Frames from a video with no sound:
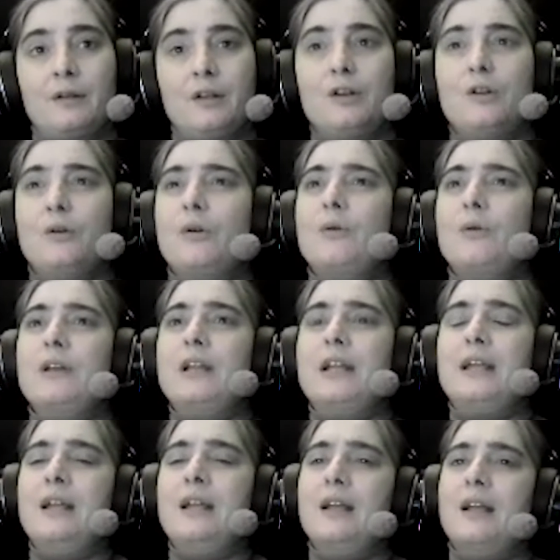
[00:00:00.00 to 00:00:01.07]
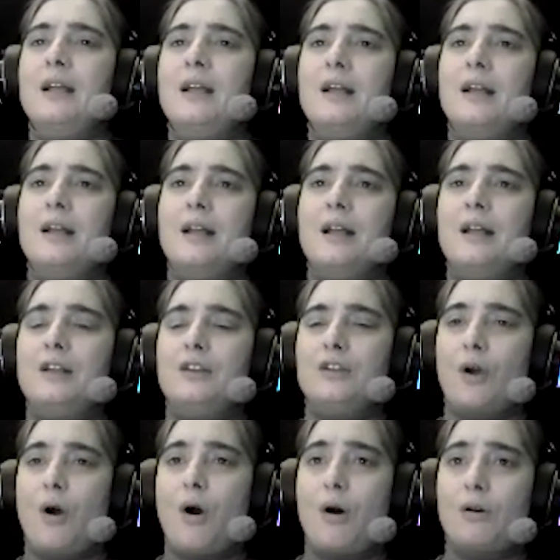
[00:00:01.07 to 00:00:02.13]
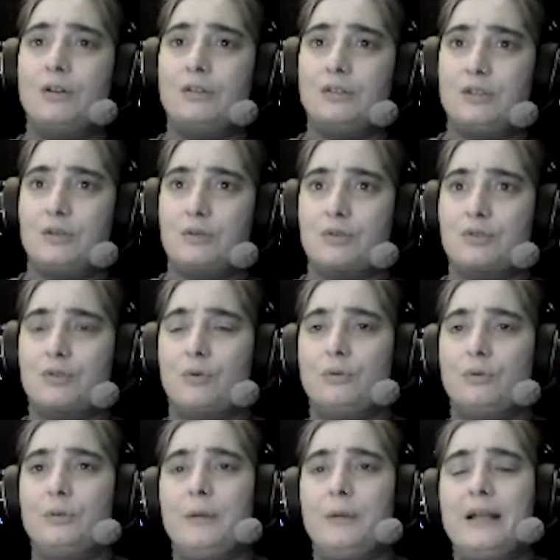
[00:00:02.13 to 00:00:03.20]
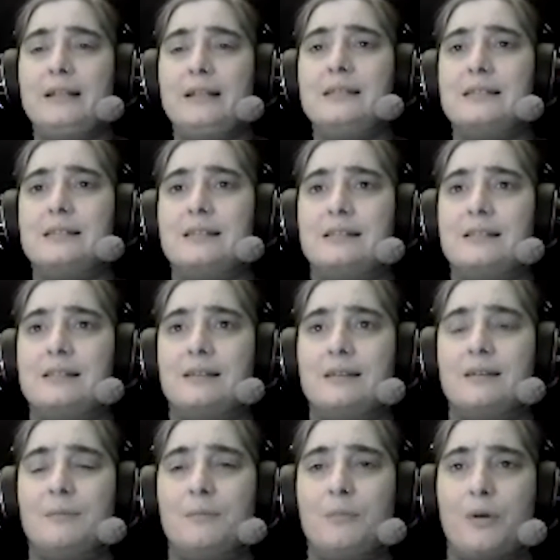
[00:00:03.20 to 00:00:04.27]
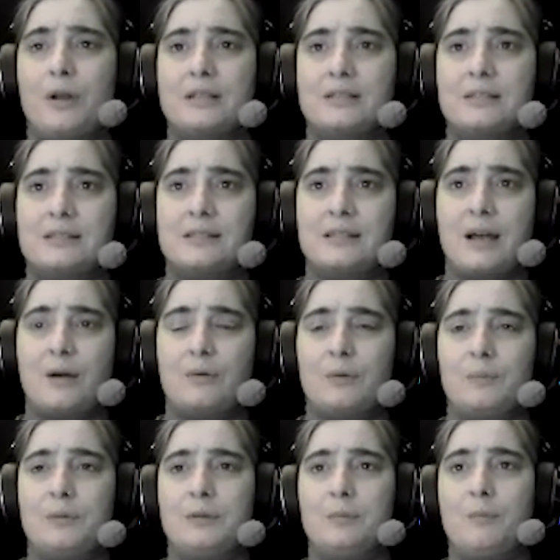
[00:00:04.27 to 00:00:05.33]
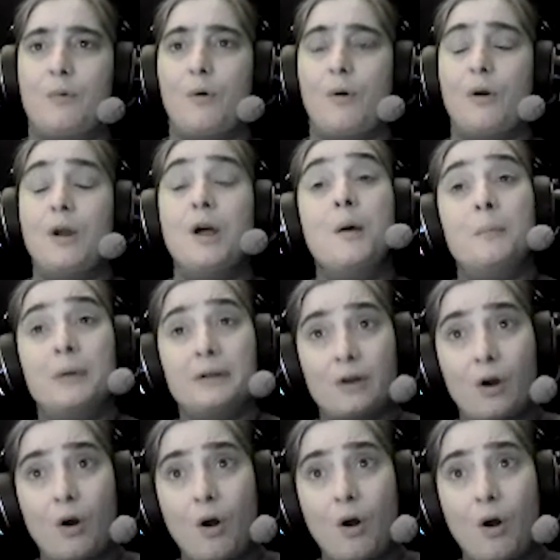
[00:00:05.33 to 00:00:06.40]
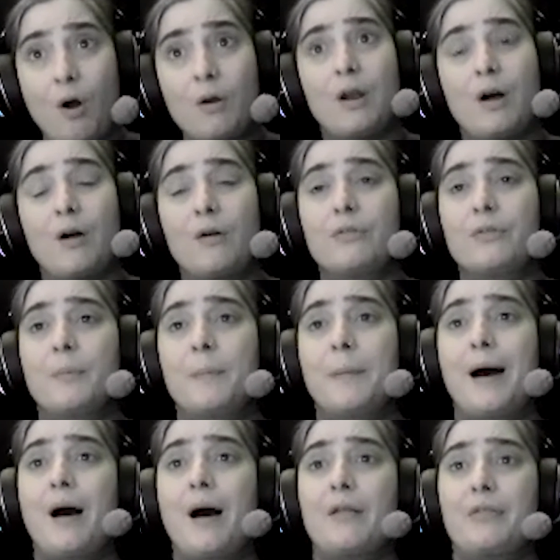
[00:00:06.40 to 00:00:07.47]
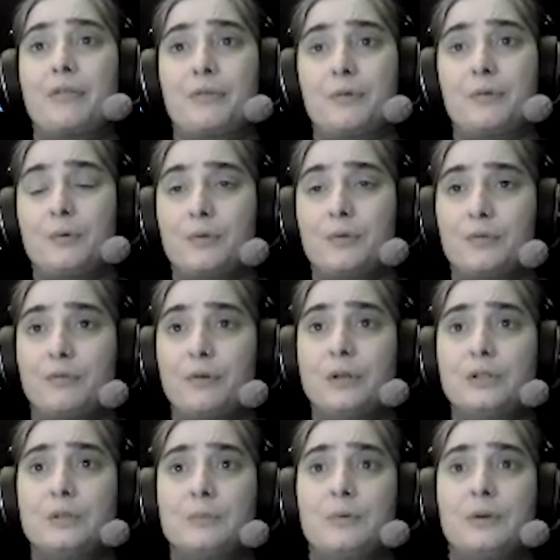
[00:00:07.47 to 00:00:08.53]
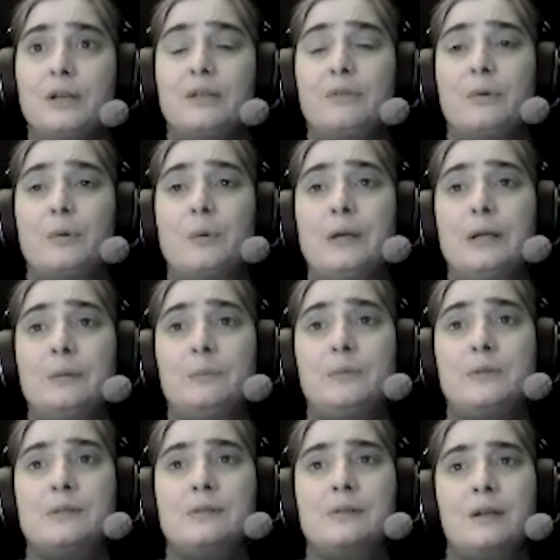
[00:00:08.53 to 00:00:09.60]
Not only on your shoulder blades as it presses down a bit more, but all along the path through the vertebrae and the ribs.